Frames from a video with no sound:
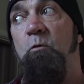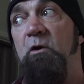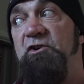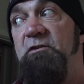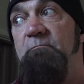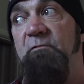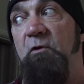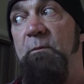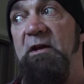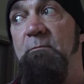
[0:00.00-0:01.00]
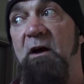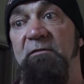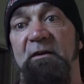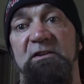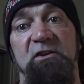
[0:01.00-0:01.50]
which for me, my
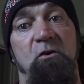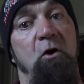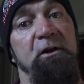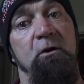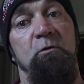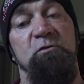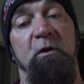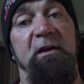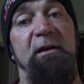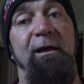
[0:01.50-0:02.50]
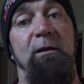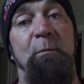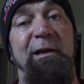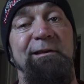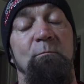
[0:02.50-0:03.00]
fasted cardio is when I get out of
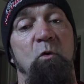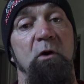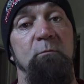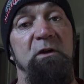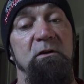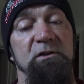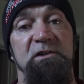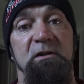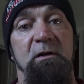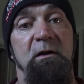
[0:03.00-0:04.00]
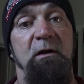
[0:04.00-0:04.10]
bed in the morning, because